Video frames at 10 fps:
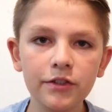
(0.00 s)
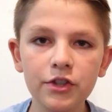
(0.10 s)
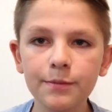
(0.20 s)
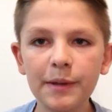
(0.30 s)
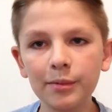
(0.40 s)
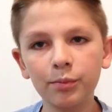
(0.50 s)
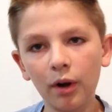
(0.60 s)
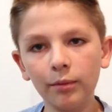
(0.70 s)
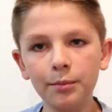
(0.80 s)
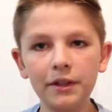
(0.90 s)
your speed would
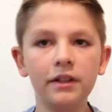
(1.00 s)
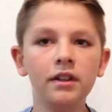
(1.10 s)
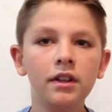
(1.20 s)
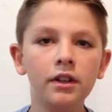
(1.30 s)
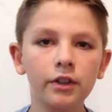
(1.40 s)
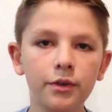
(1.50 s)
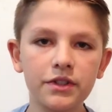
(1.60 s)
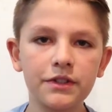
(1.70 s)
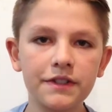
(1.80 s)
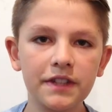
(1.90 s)
probably be
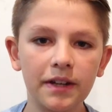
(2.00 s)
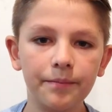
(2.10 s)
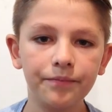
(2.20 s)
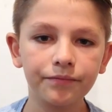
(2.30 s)
close to the same.